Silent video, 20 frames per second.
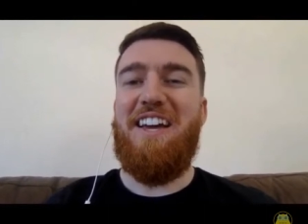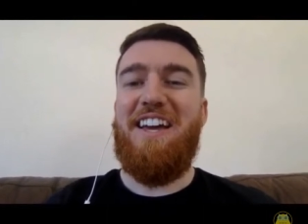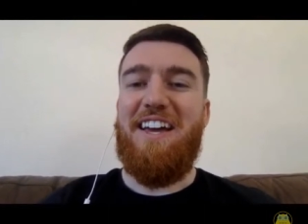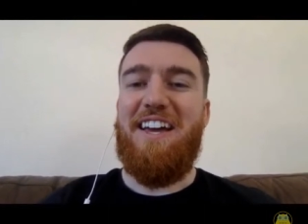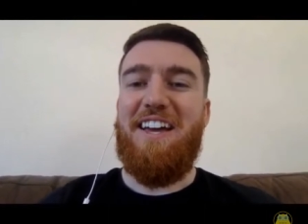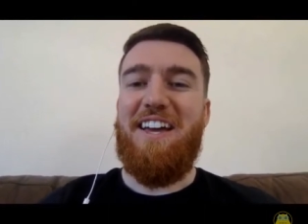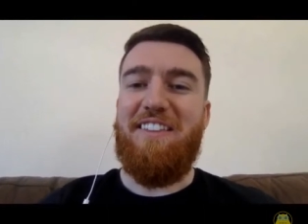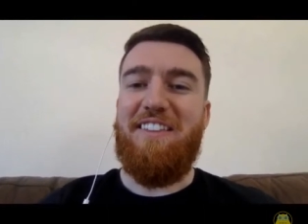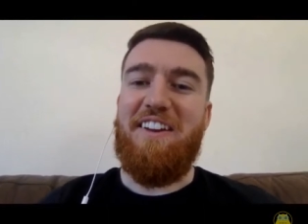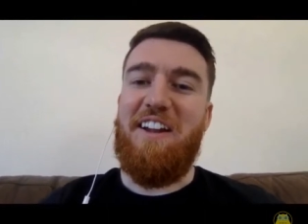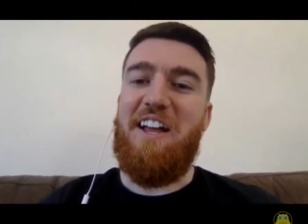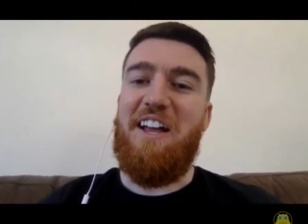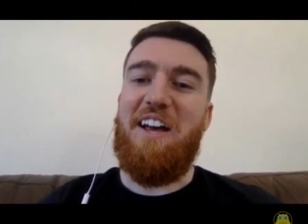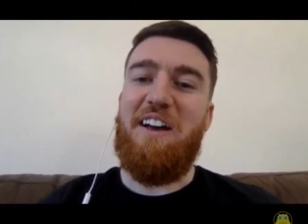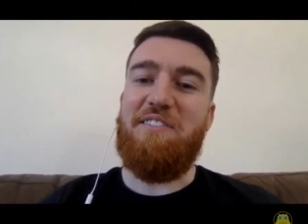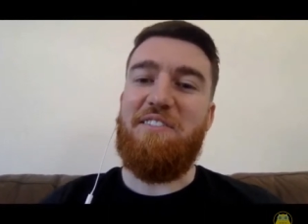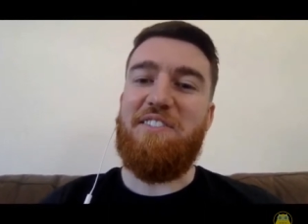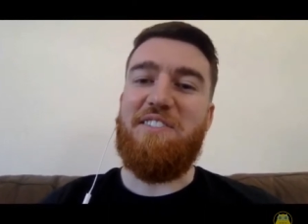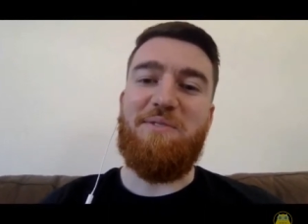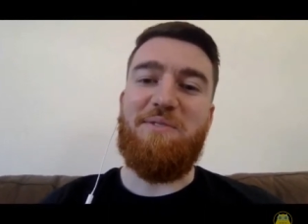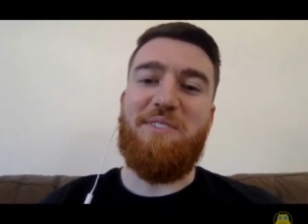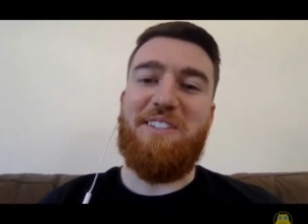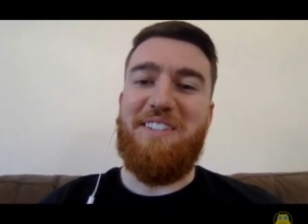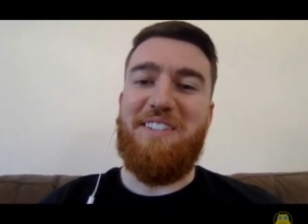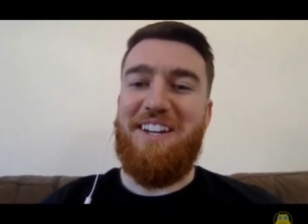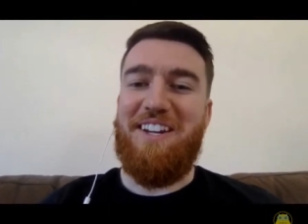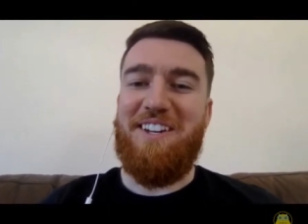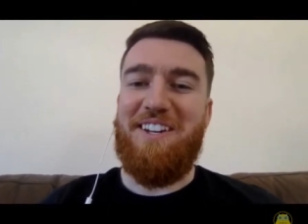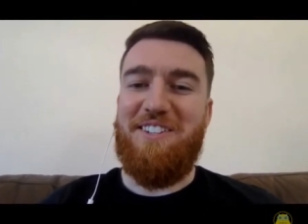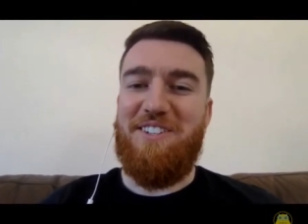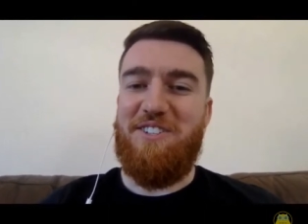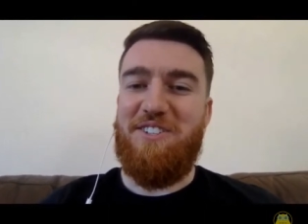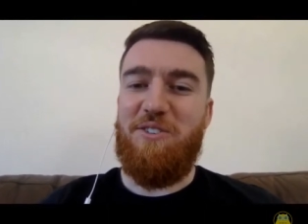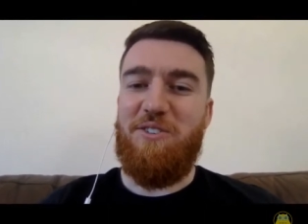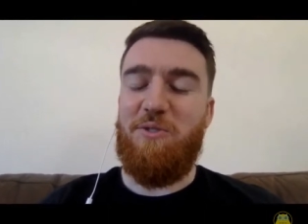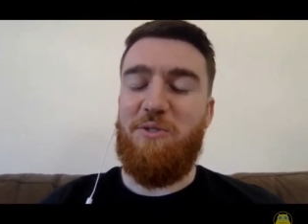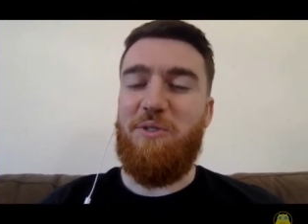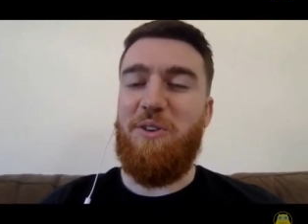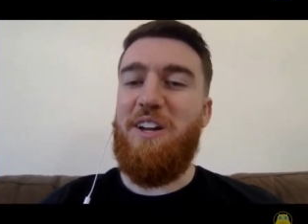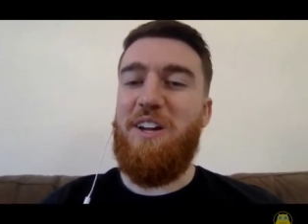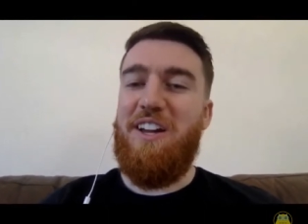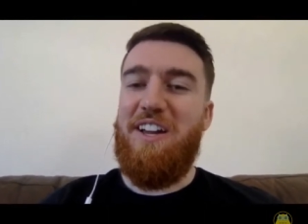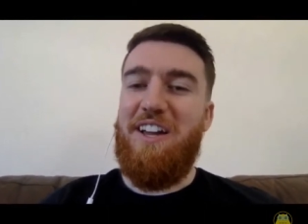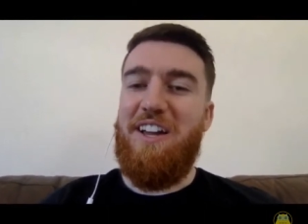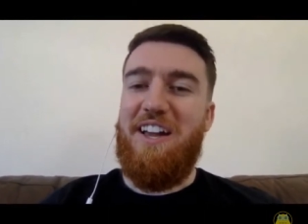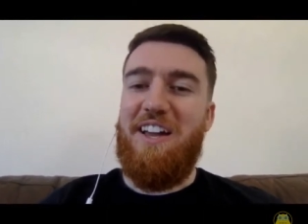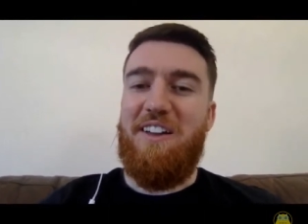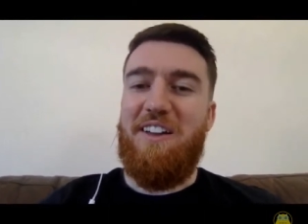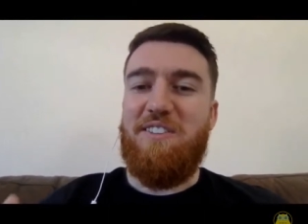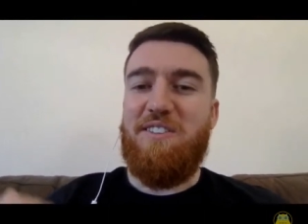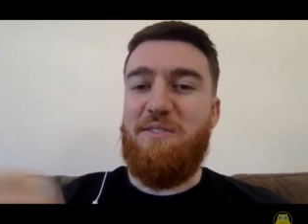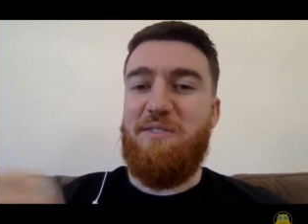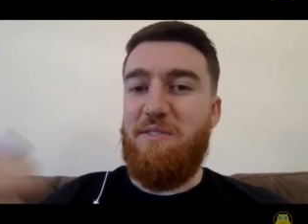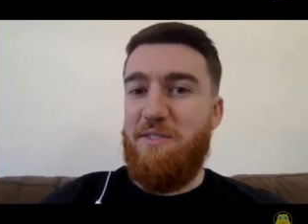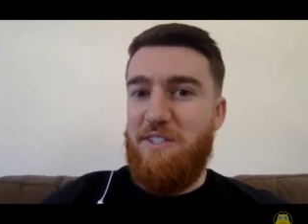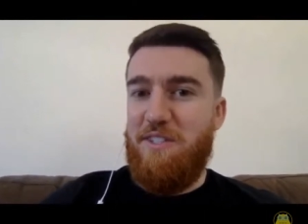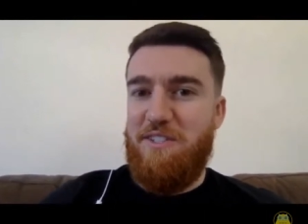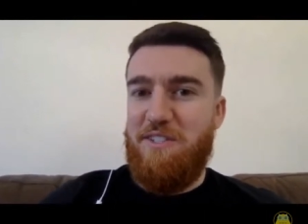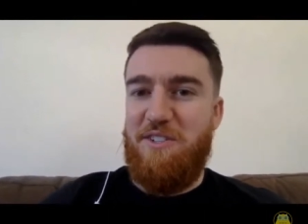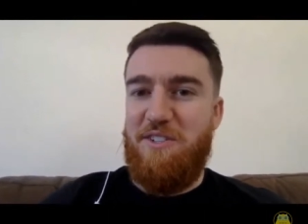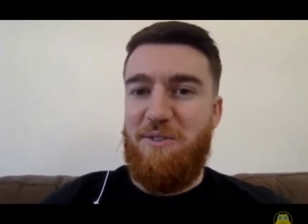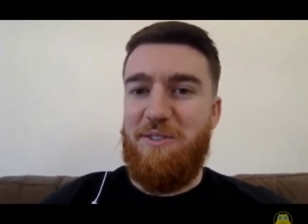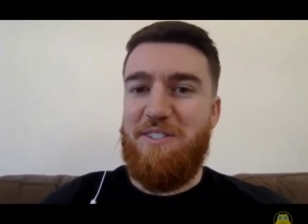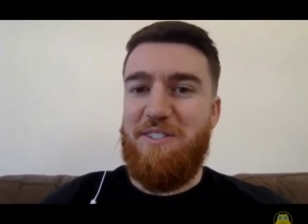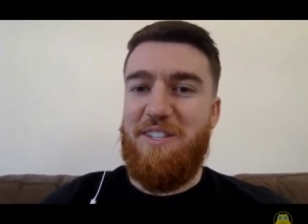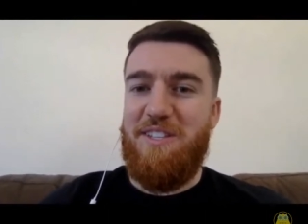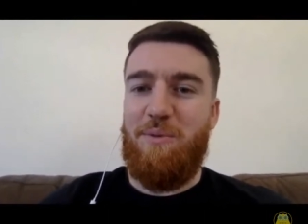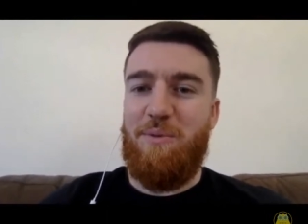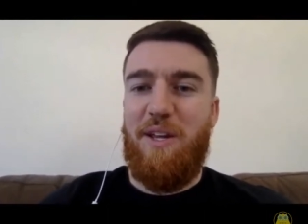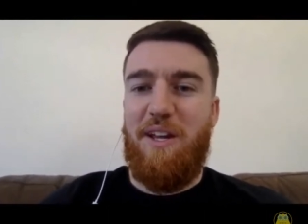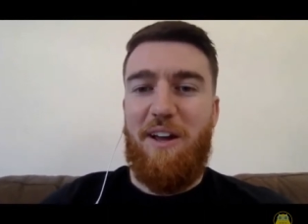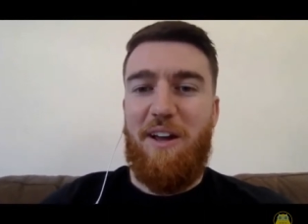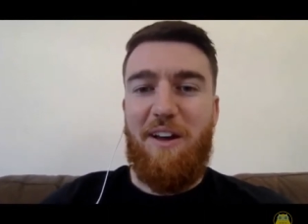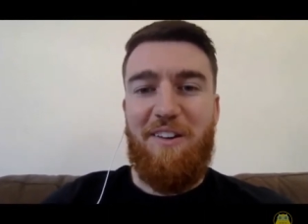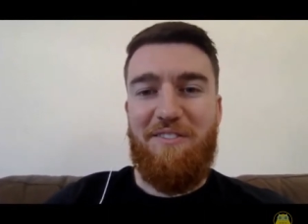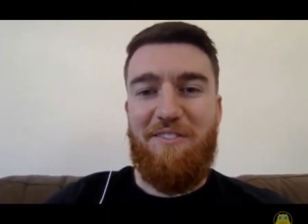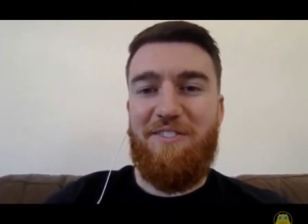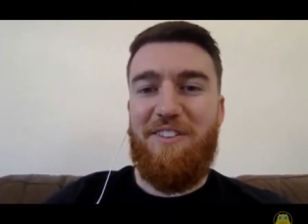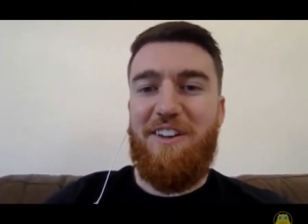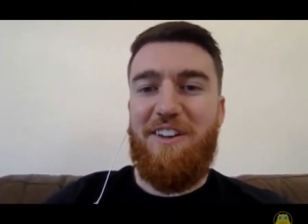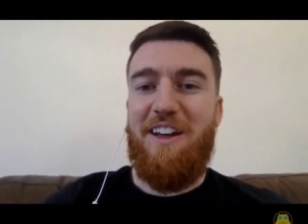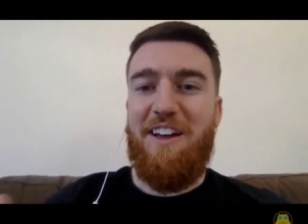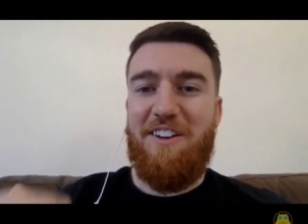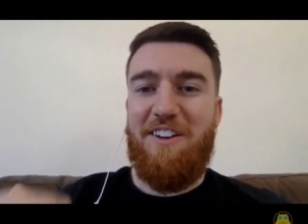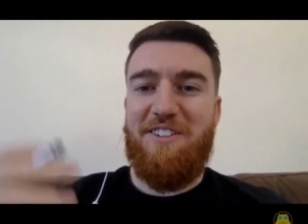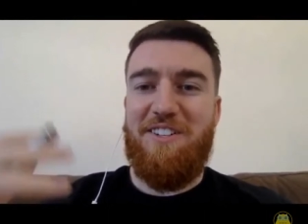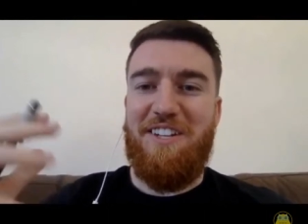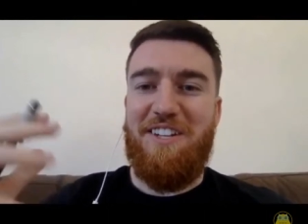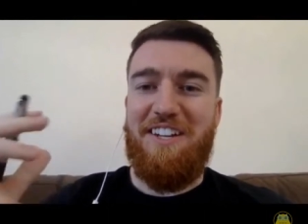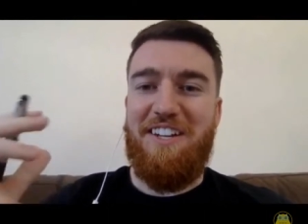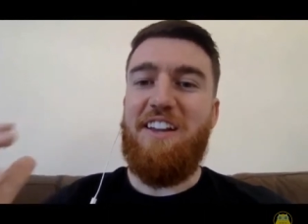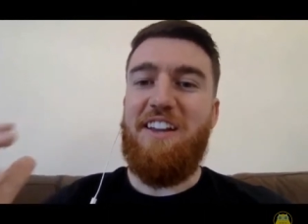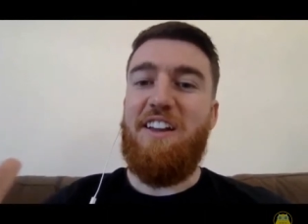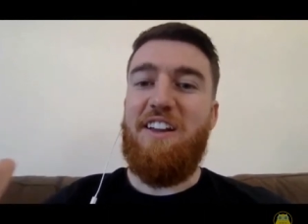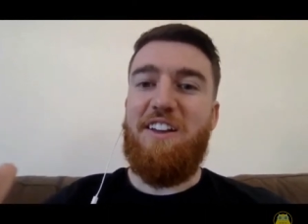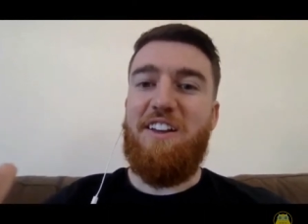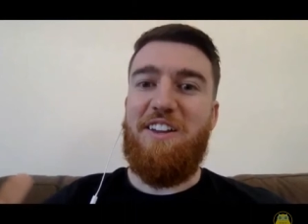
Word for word: uh, that I'll have something that I can show uh, some of the students that we have actually,